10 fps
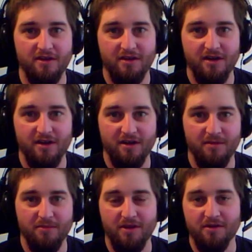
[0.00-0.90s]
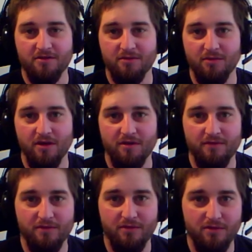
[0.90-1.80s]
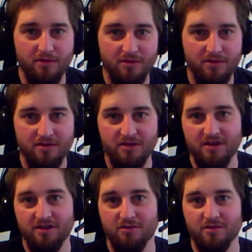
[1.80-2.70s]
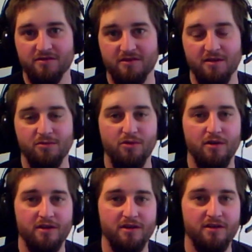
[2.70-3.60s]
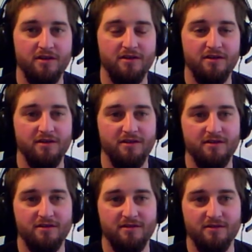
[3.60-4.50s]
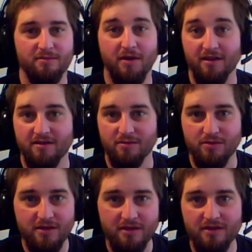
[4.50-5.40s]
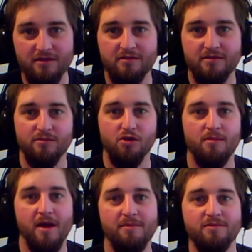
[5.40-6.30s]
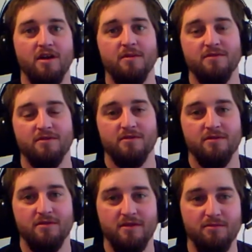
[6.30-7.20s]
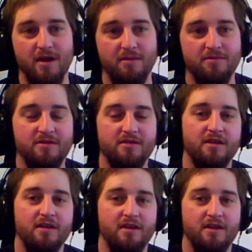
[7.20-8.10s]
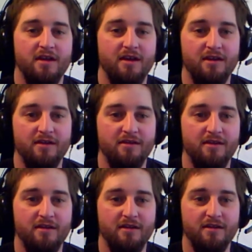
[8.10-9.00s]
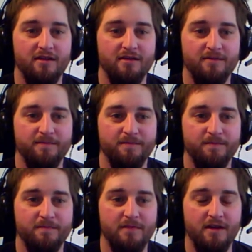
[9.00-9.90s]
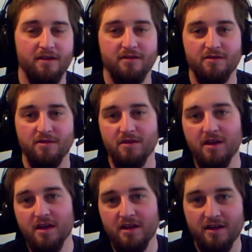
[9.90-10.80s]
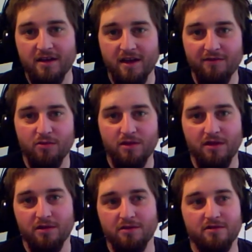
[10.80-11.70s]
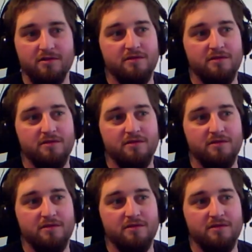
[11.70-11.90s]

better to run for increased item quantity to possibly get some more map drops in maps. And yeah, so like everyone knows,